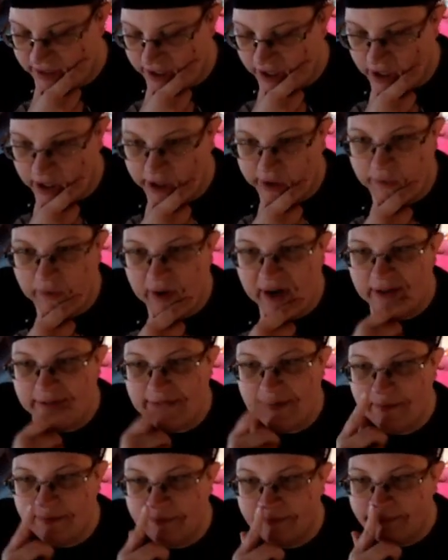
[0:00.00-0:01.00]

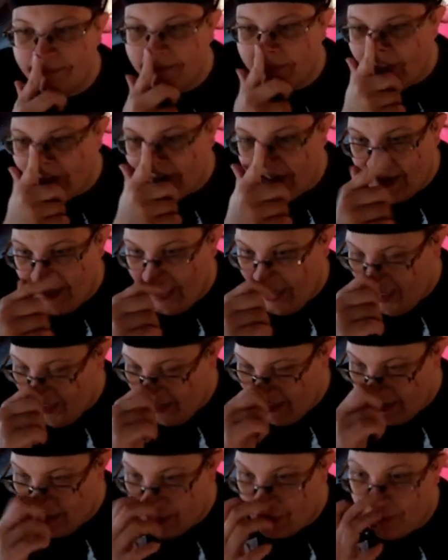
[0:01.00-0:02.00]
autograph. I
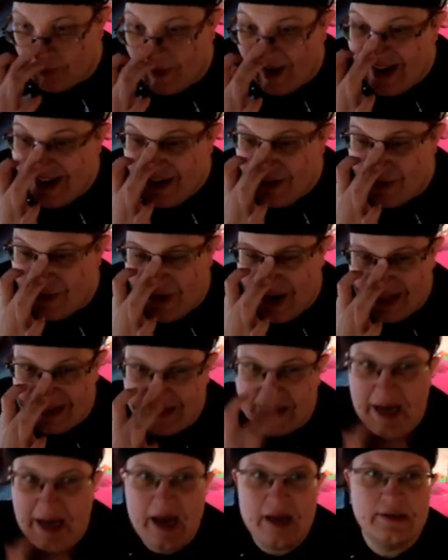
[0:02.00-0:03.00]
did try to
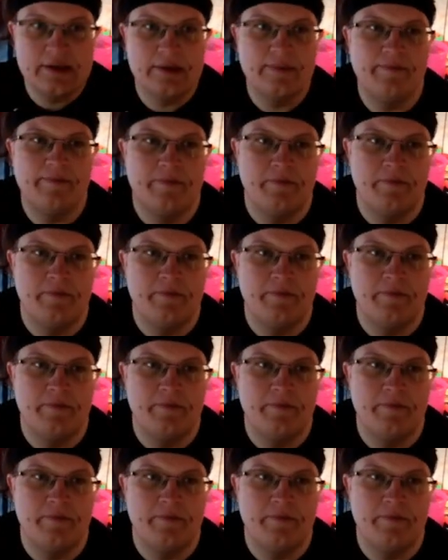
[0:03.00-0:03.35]
get that.